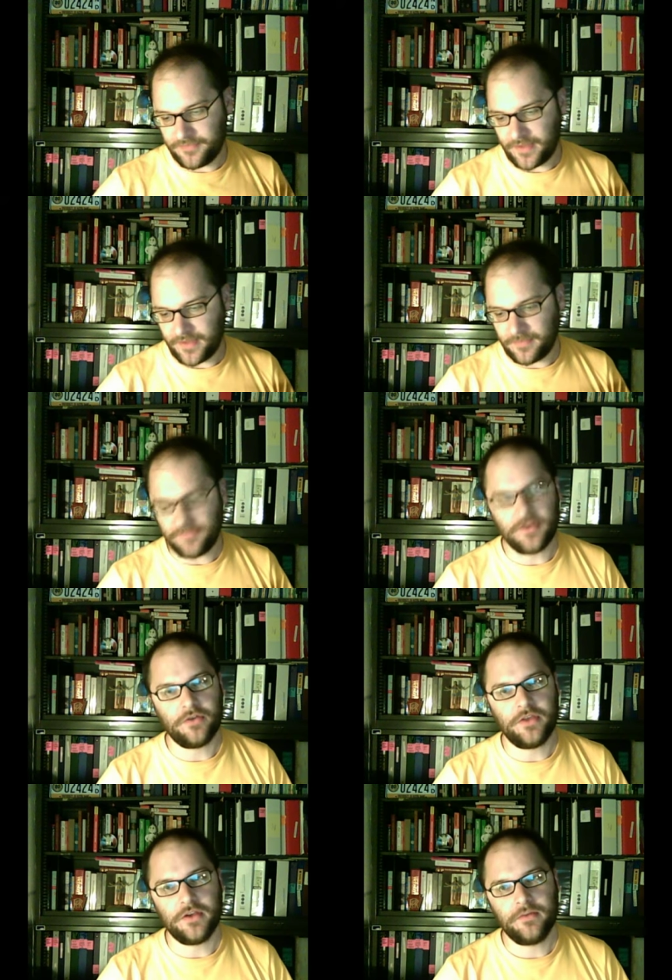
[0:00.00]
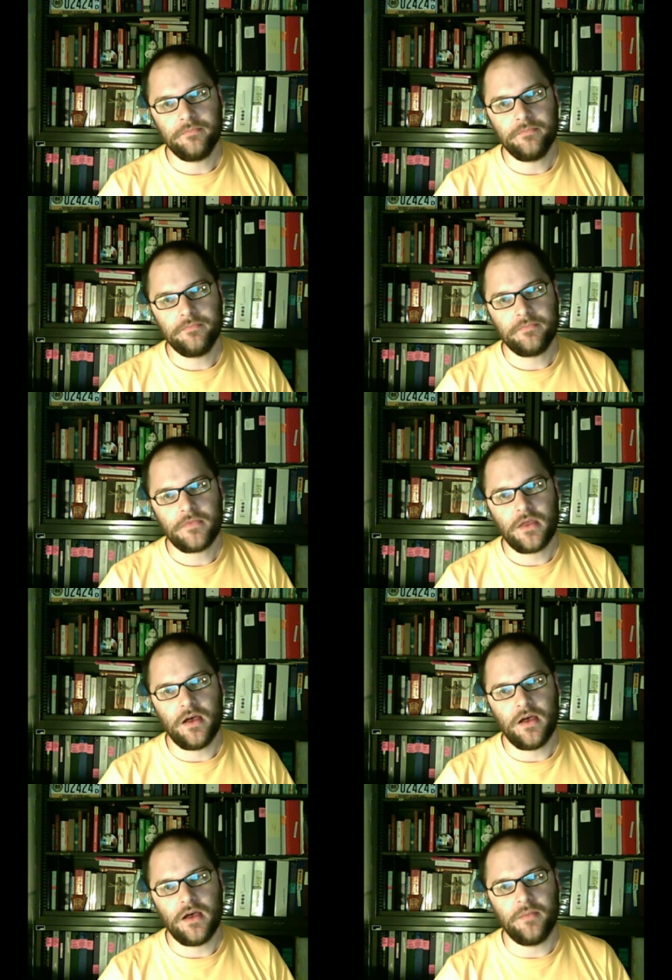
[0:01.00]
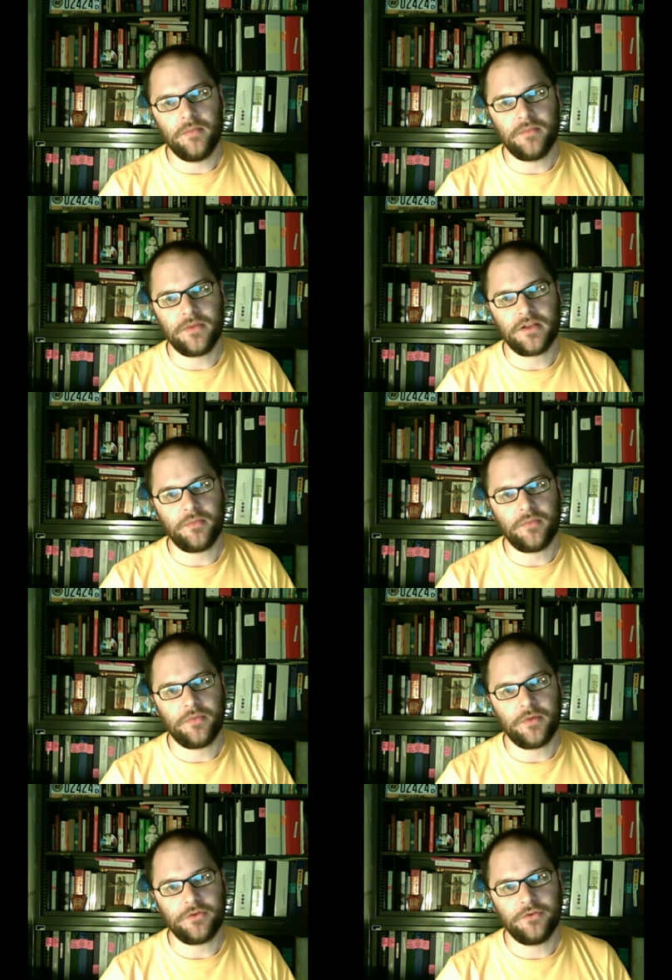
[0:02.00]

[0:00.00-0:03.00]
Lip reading: stop the video here and then pick it up with part